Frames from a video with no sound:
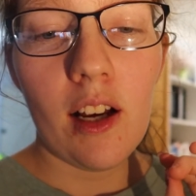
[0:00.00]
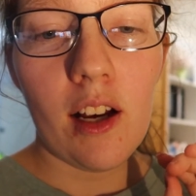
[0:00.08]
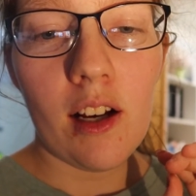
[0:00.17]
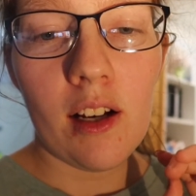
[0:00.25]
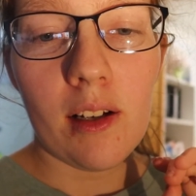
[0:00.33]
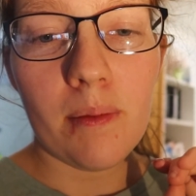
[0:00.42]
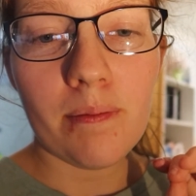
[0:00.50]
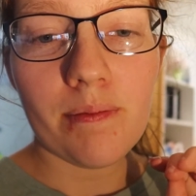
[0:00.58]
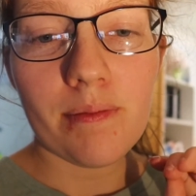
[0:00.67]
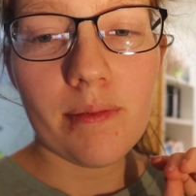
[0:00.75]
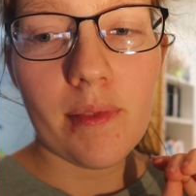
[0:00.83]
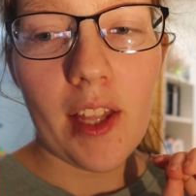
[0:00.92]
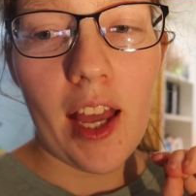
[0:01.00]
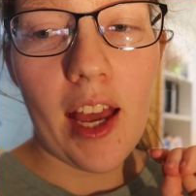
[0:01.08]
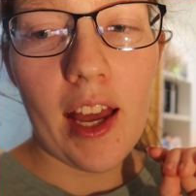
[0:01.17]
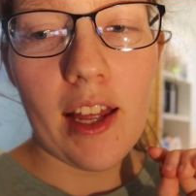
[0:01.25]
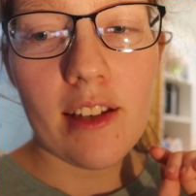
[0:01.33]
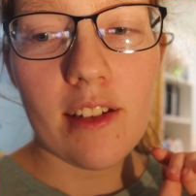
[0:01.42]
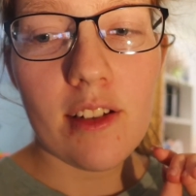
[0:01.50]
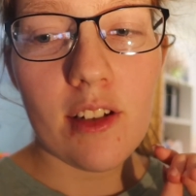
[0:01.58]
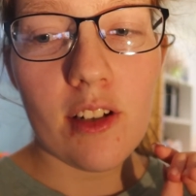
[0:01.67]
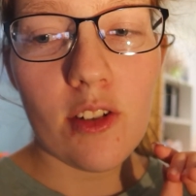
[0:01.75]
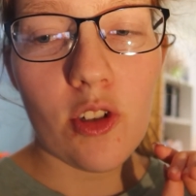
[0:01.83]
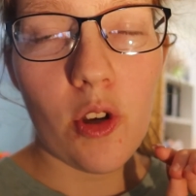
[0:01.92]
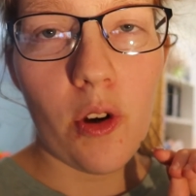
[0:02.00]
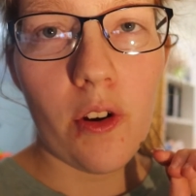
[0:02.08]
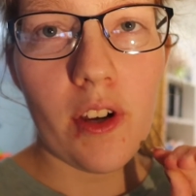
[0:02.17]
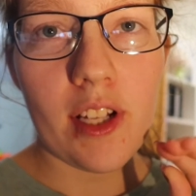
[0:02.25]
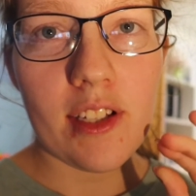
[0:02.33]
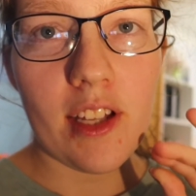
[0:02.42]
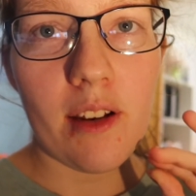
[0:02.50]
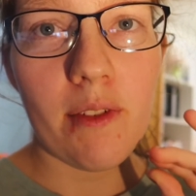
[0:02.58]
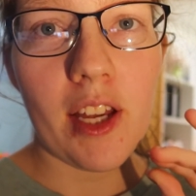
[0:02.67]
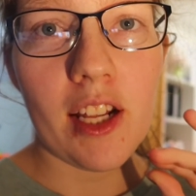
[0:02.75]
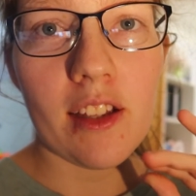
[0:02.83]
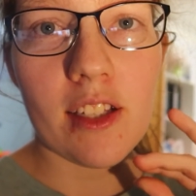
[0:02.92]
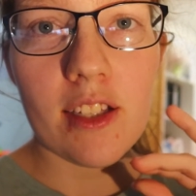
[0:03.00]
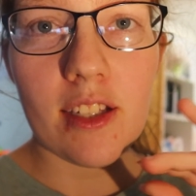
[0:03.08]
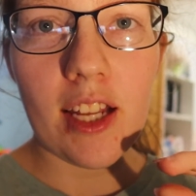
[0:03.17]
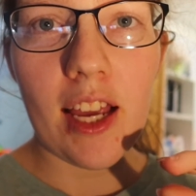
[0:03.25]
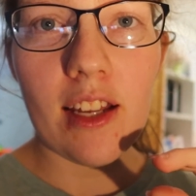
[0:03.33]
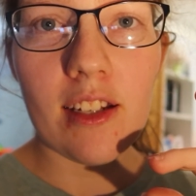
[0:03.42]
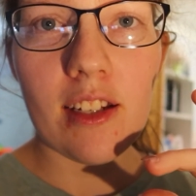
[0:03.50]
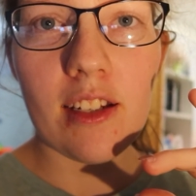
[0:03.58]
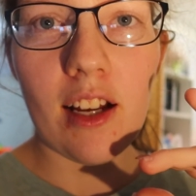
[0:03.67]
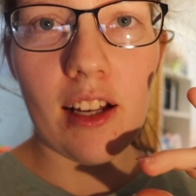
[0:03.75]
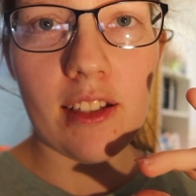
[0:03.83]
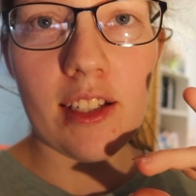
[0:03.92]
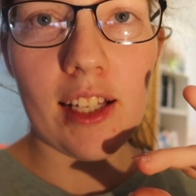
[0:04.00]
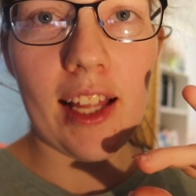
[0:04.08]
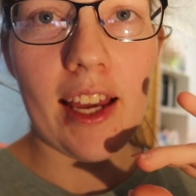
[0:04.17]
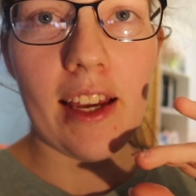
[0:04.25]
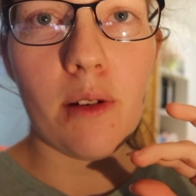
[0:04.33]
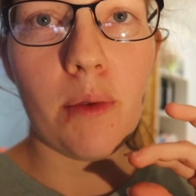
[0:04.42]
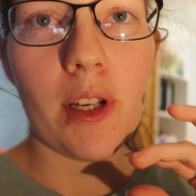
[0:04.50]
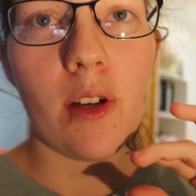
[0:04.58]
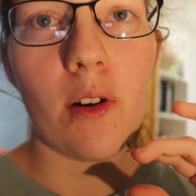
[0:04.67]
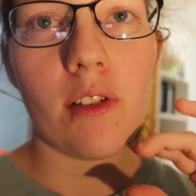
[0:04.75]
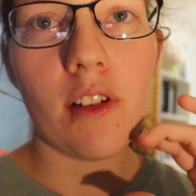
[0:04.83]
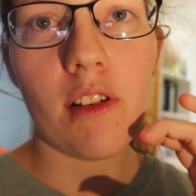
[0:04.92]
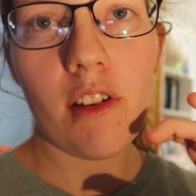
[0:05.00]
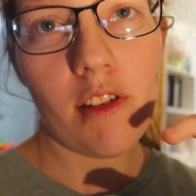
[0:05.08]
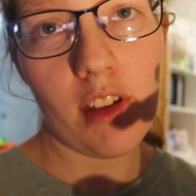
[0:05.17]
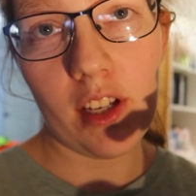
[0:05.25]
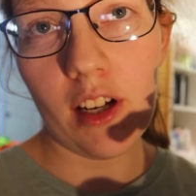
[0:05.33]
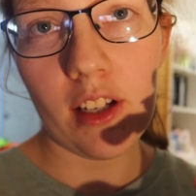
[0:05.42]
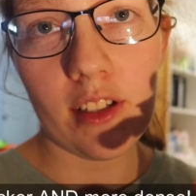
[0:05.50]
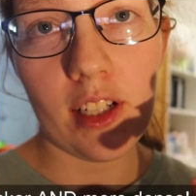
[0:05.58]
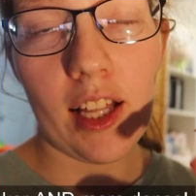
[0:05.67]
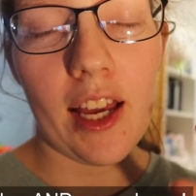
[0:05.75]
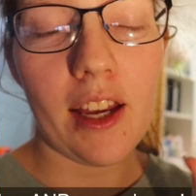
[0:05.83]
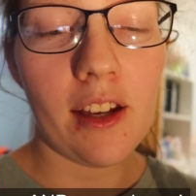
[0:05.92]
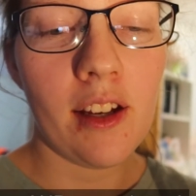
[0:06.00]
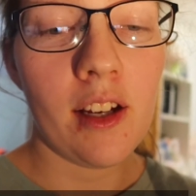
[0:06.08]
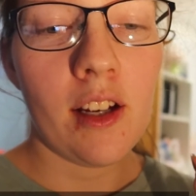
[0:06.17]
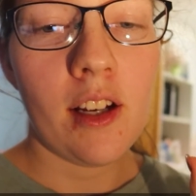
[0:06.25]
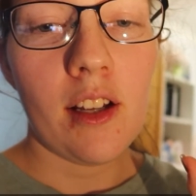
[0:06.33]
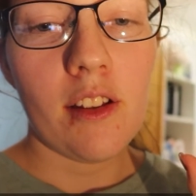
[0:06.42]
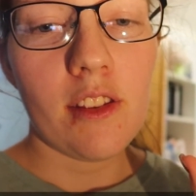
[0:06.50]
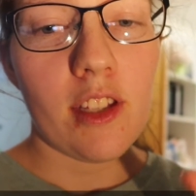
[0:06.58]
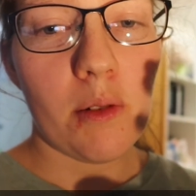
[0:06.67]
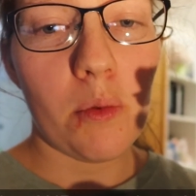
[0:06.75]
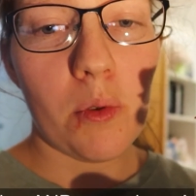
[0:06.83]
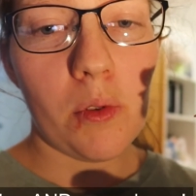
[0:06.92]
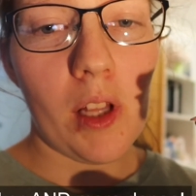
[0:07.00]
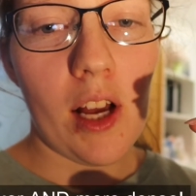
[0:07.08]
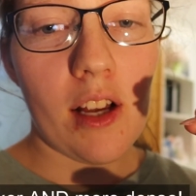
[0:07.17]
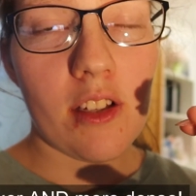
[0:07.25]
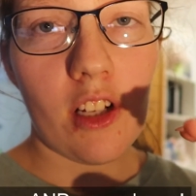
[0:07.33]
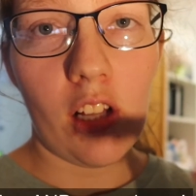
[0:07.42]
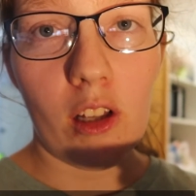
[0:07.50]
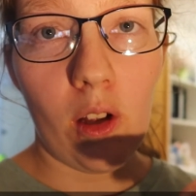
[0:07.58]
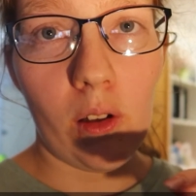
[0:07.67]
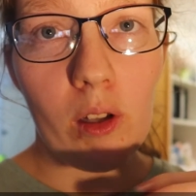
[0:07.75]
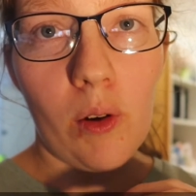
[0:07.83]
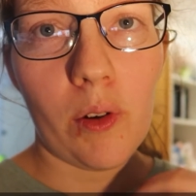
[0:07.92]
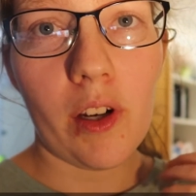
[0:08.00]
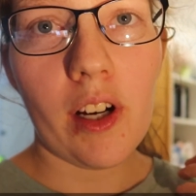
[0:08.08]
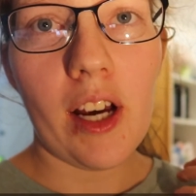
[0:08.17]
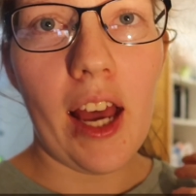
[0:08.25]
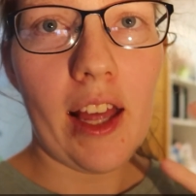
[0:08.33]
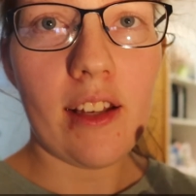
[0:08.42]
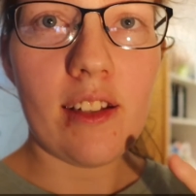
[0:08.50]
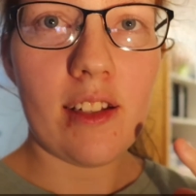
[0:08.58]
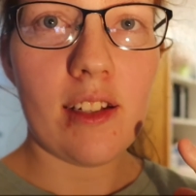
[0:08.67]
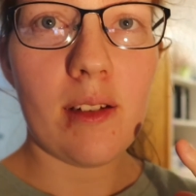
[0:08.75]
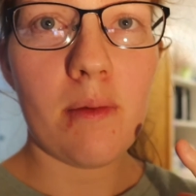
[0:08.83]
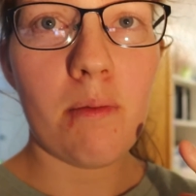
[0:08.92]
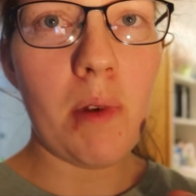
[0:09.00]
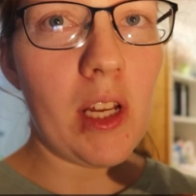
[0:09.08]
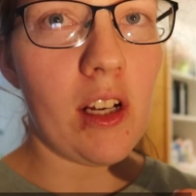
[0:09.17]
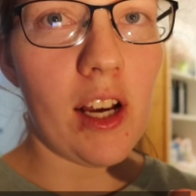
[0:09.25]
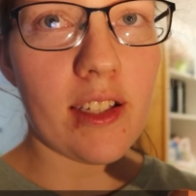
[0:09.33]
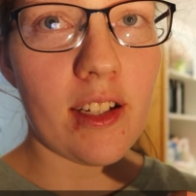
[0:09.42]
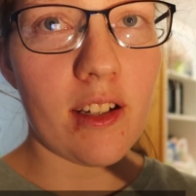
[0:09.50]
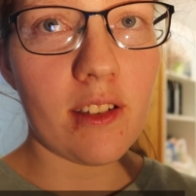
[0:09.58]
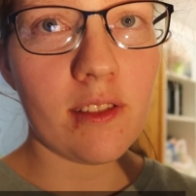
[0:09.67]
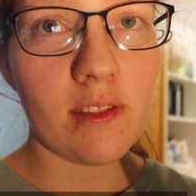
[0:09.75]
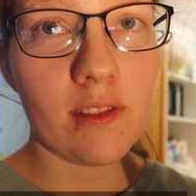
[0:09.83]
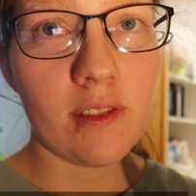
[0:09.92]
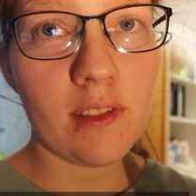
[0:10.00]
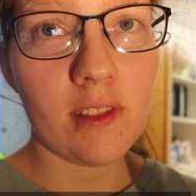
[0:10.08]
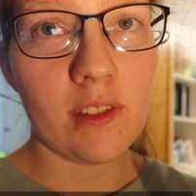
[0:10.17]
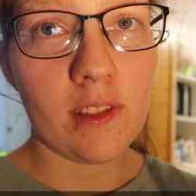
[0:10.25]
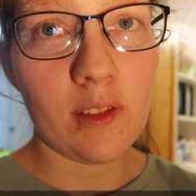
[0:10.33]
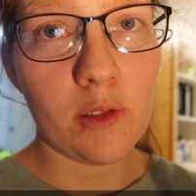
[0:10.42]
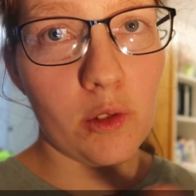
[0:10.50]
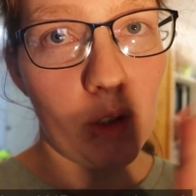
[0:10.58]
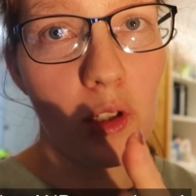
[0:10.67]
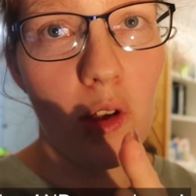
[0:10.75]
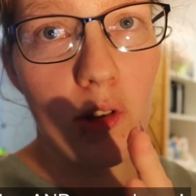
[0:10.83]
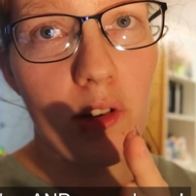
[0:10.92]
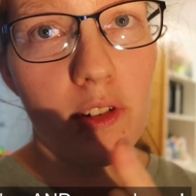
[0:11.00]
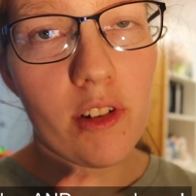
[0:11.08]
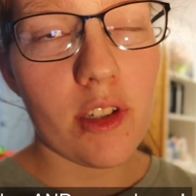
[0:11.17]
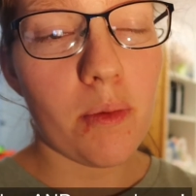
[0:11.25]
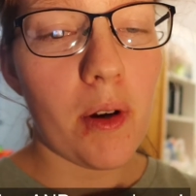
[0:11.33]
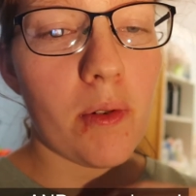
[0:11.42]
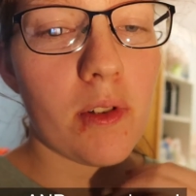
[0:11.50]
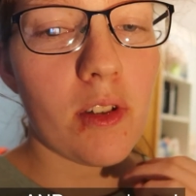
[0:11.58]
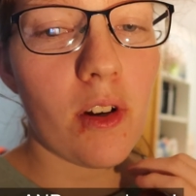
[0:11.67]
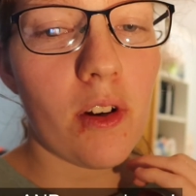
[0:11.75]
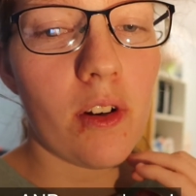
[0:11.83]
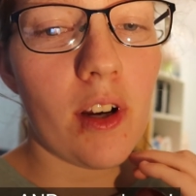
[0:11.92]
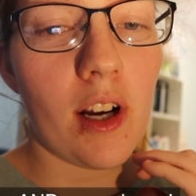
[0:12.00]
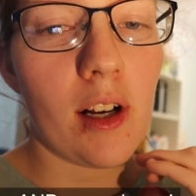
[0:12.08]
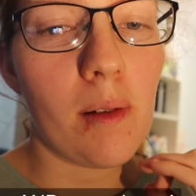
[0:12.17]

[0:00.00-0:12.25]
And so instead of getting the standard underlay, we got the thicker underlay that will last a lot longer and be nicer for a lot longer as well. So